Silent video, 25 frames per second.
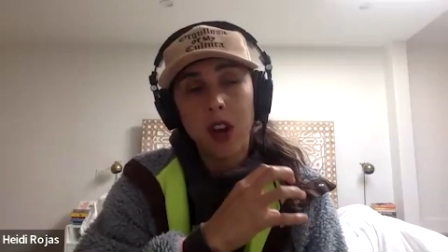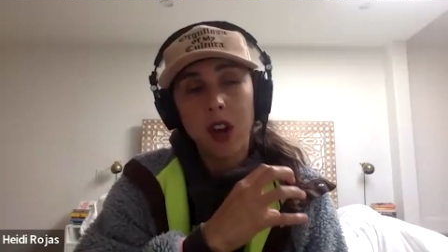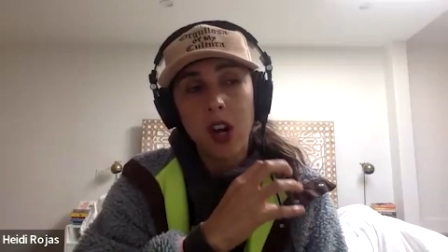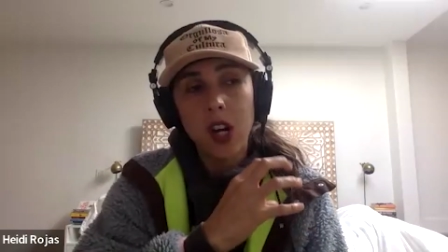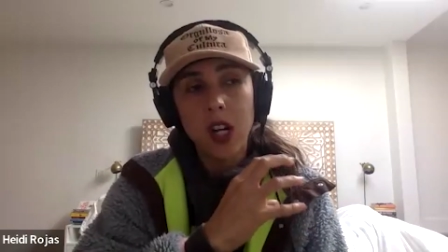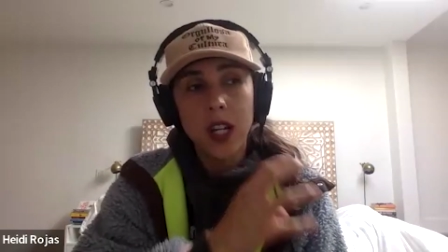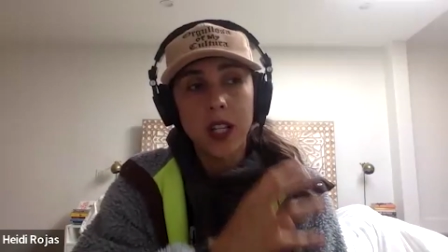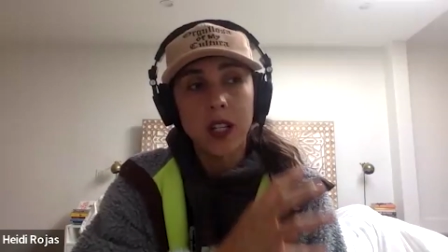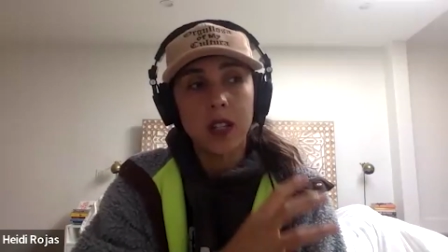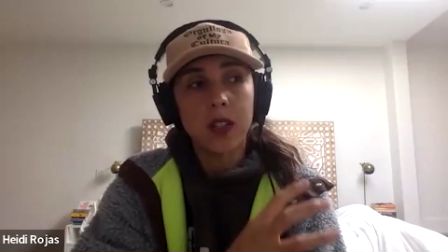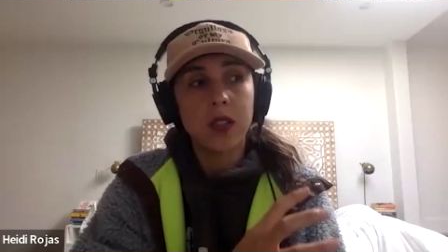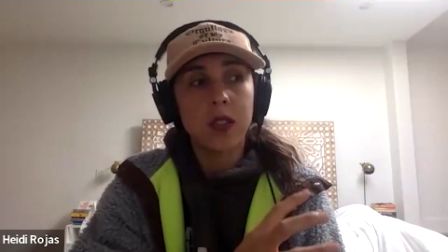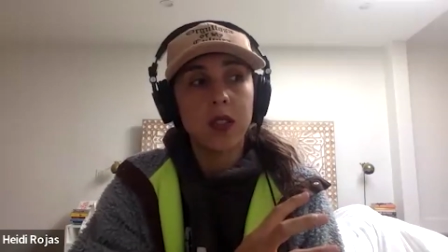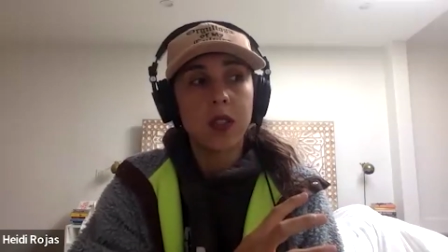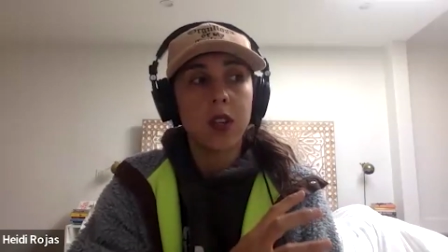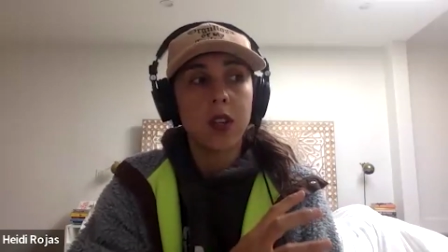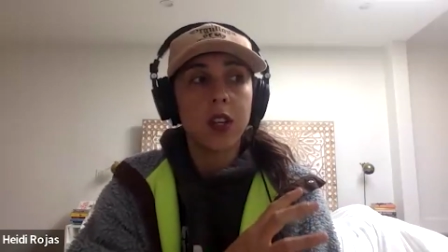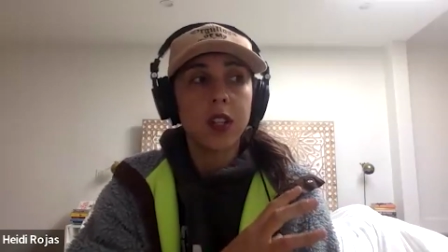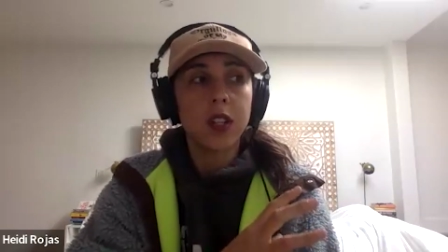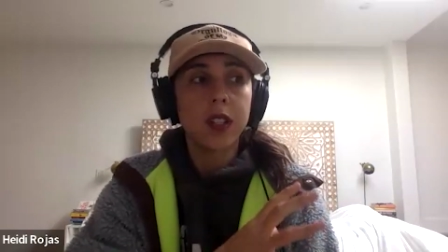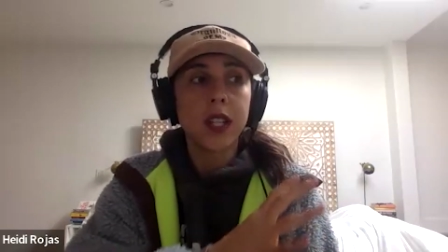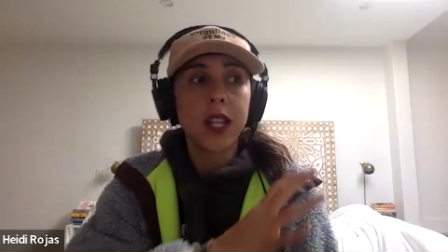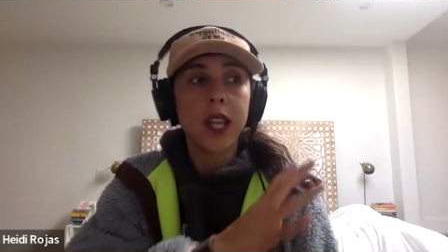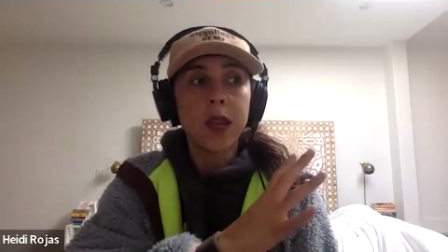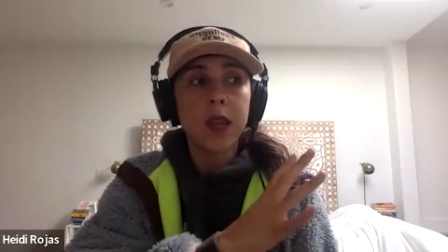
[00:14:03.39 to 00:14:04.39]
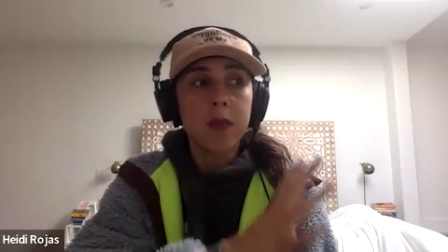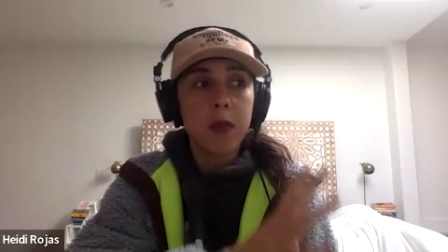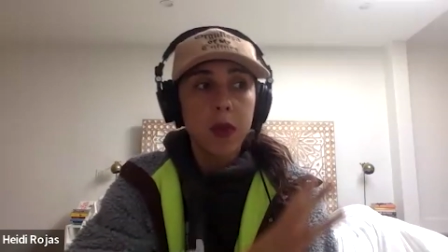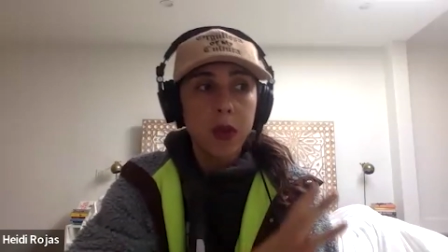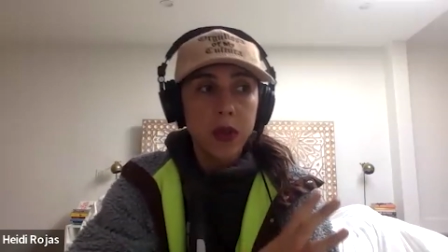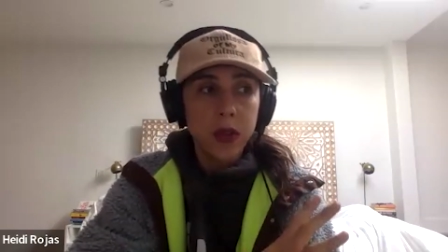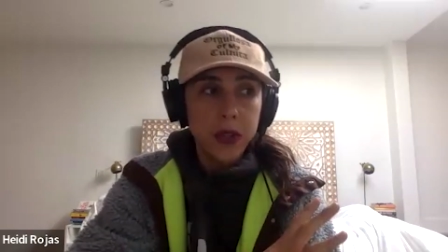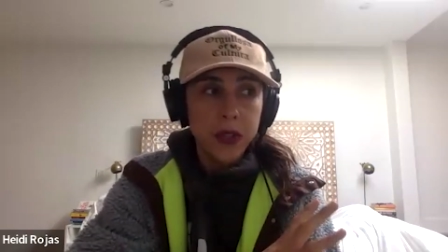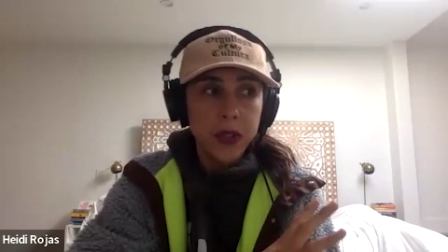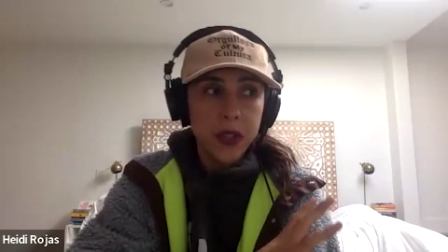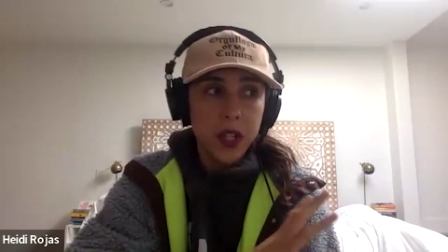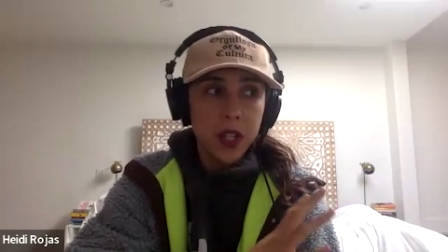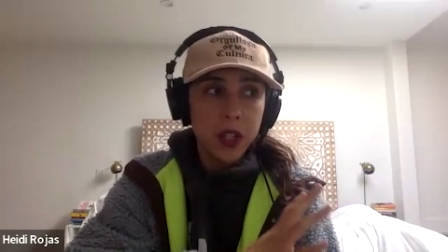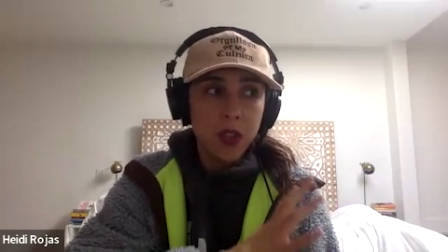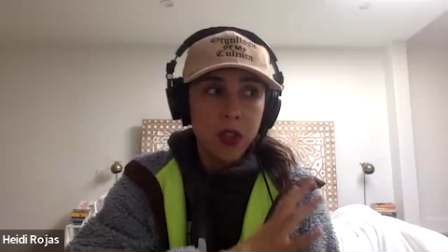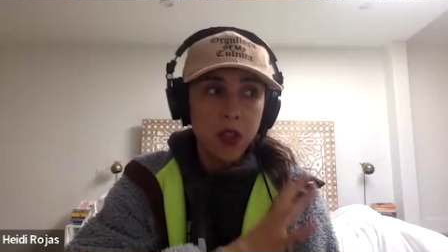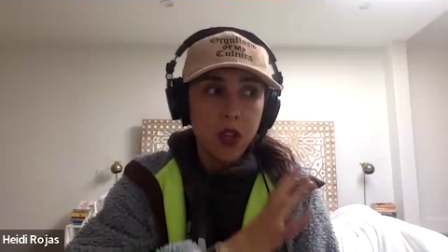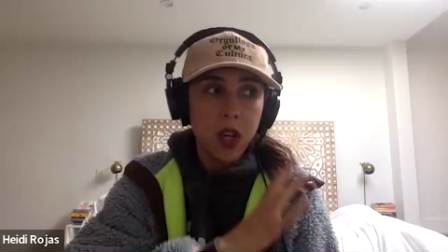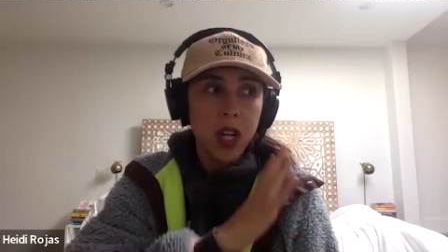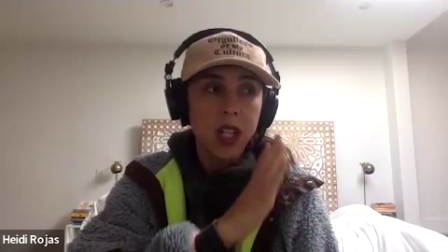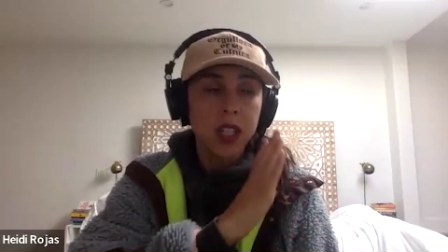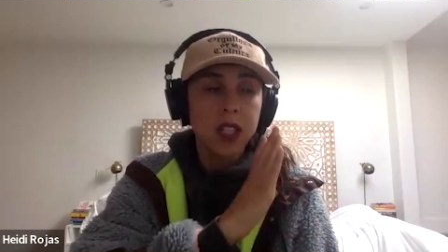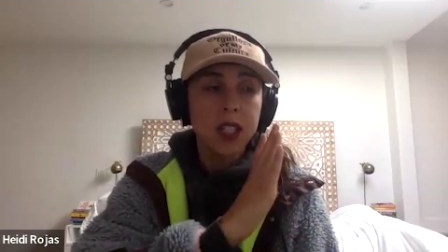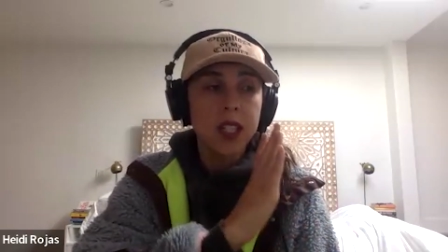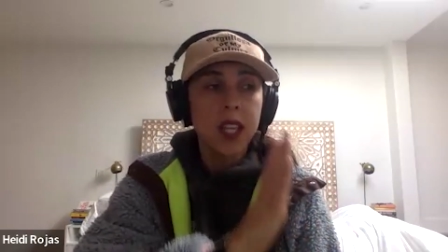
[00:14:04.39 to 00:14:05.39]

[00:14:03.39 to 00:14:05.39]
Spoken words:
artists on labels and trying